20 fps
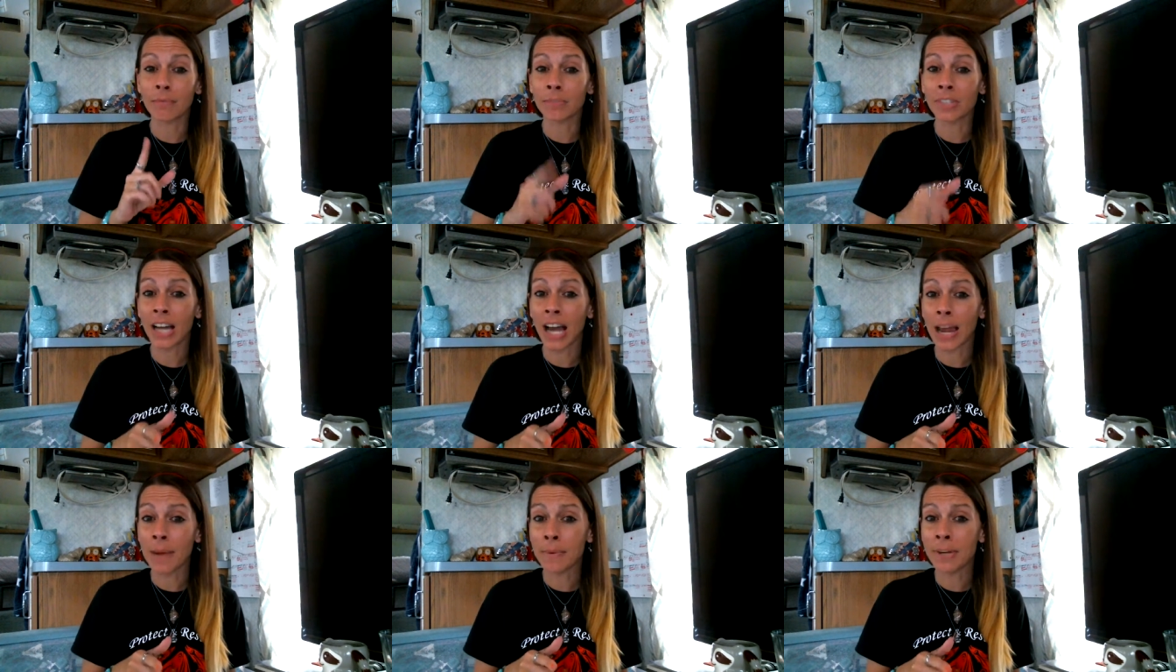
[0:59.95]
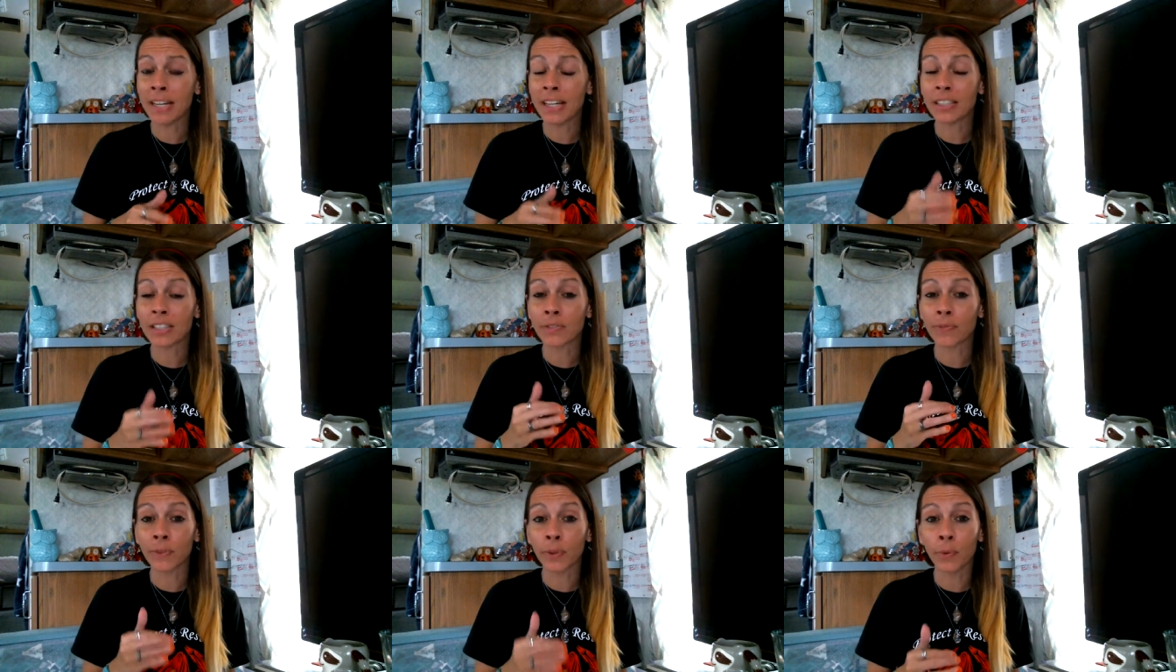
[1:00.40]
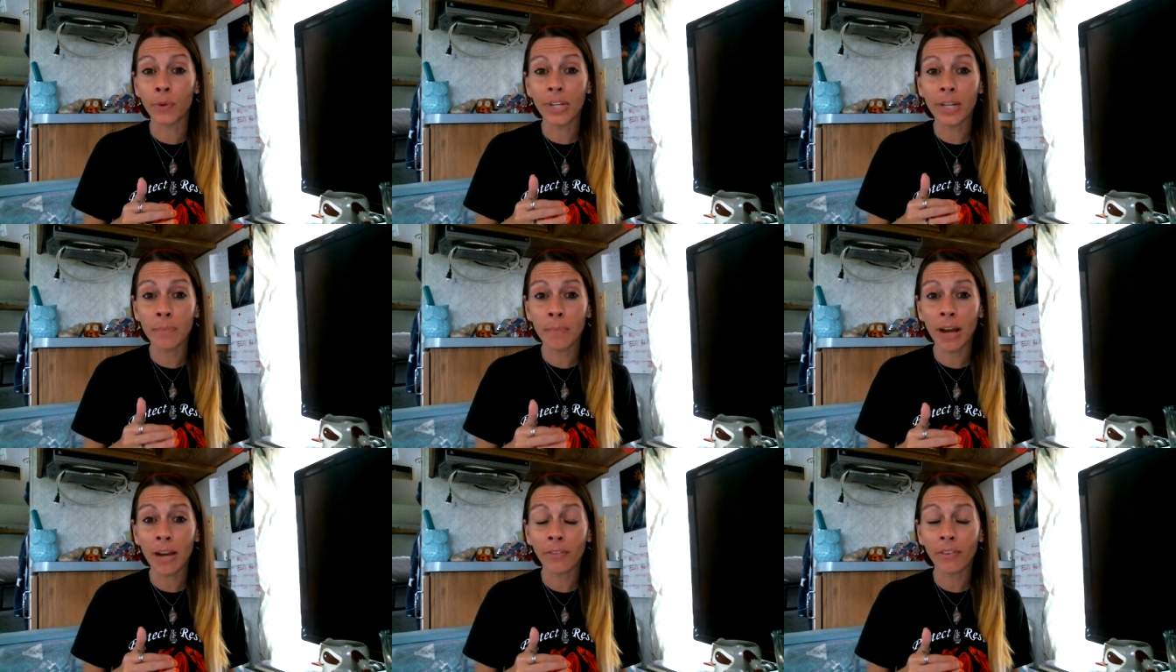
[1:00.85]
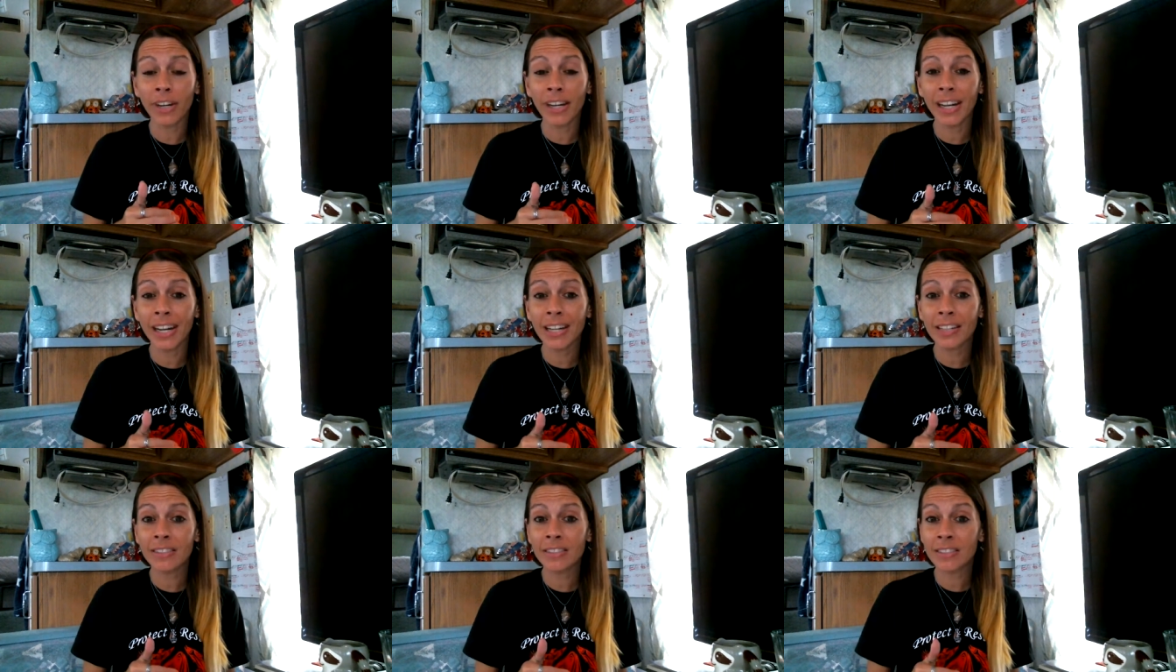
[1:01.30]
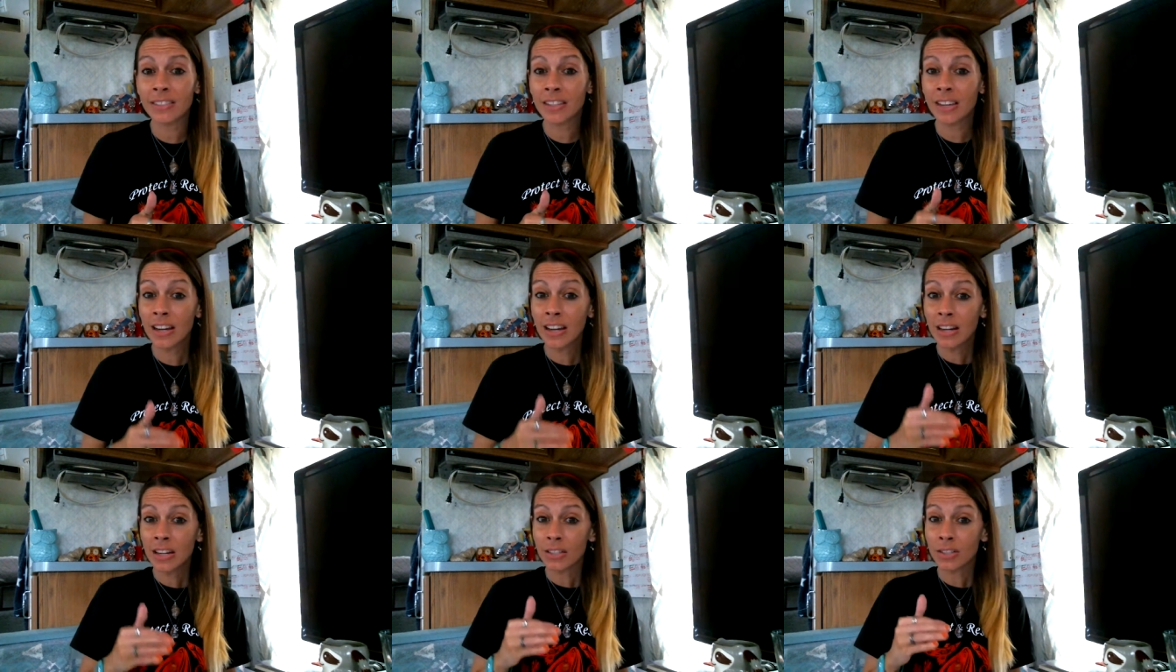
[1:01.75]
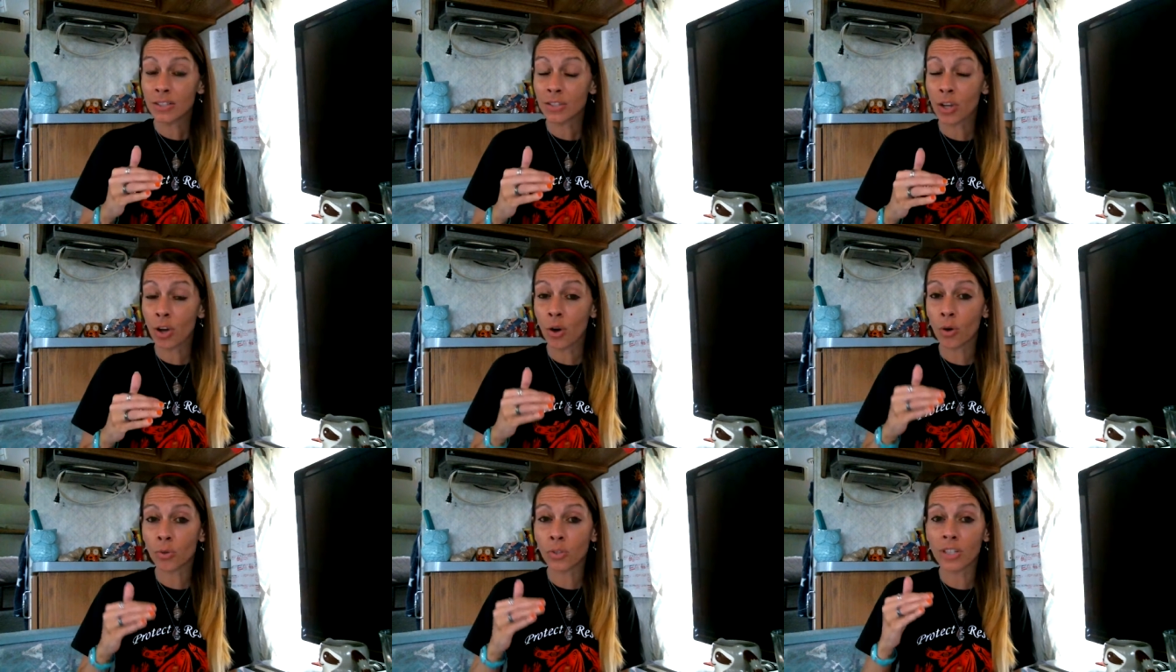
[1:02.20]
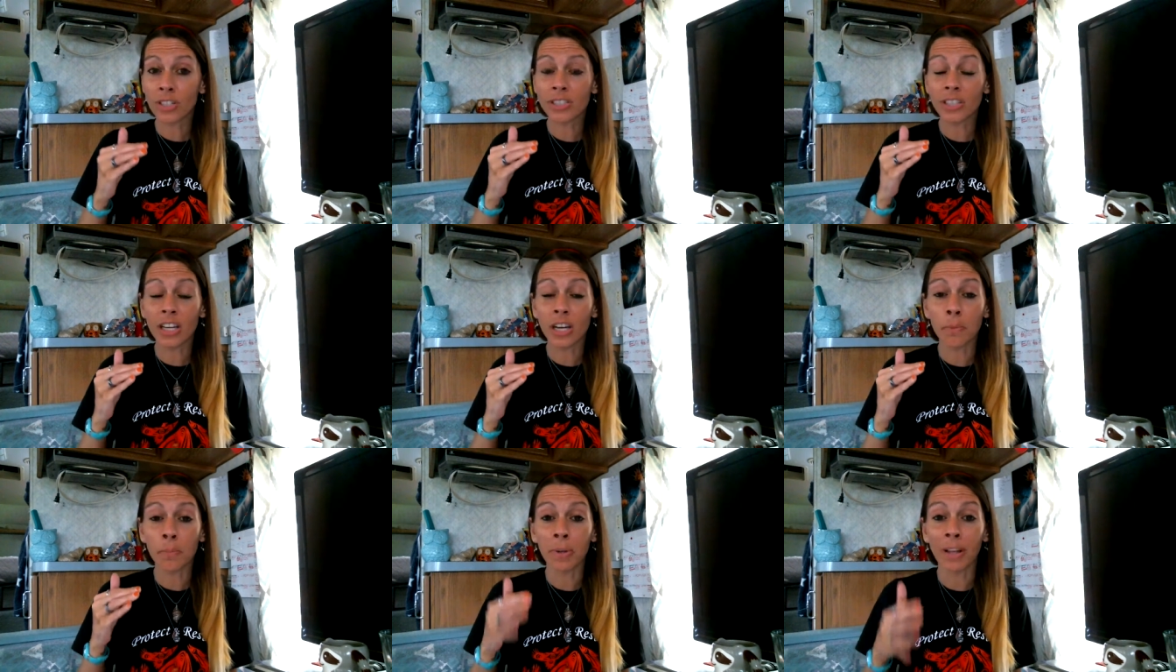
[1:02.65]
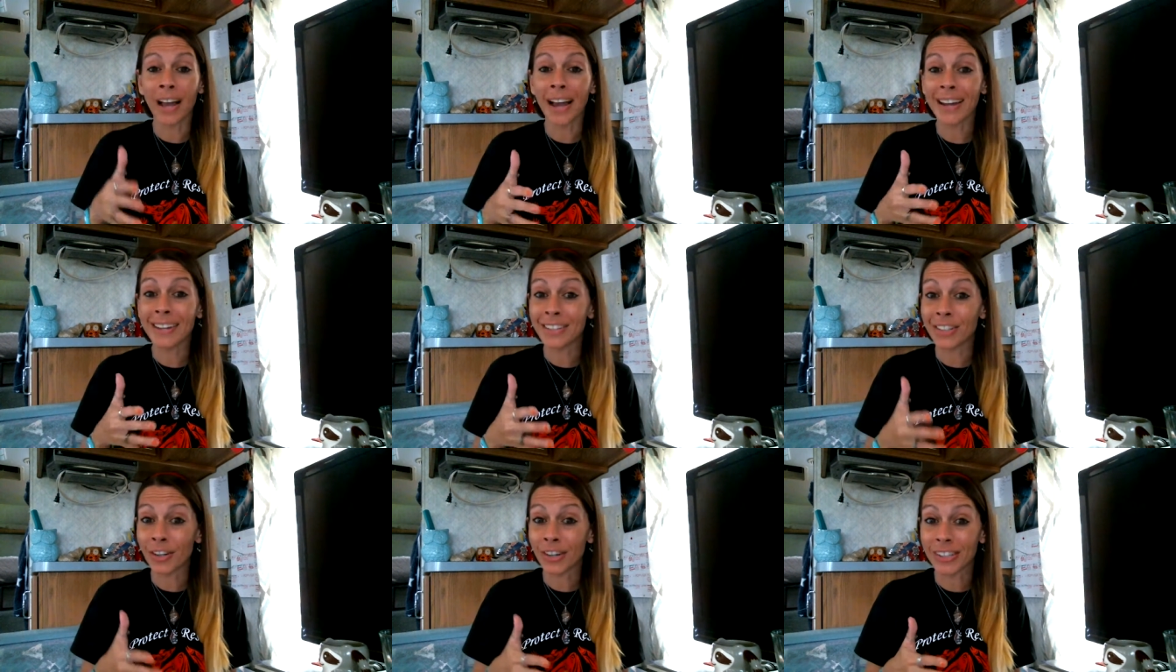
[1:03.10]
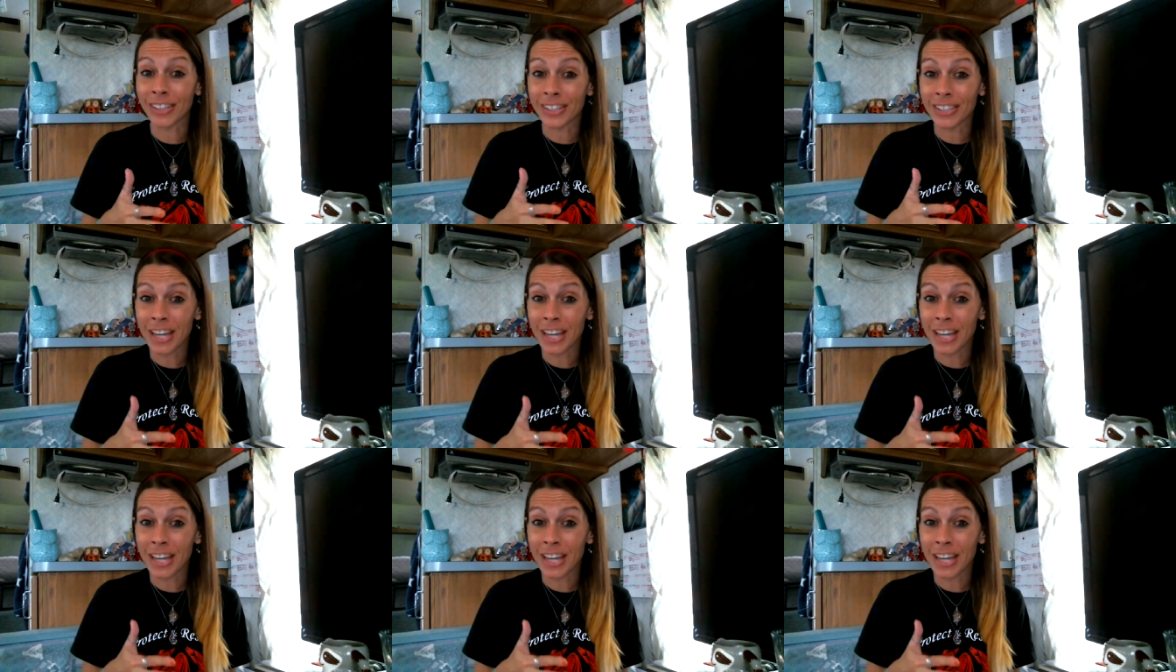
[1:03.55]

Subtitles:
timing is fluid in my readings. So this could apply during the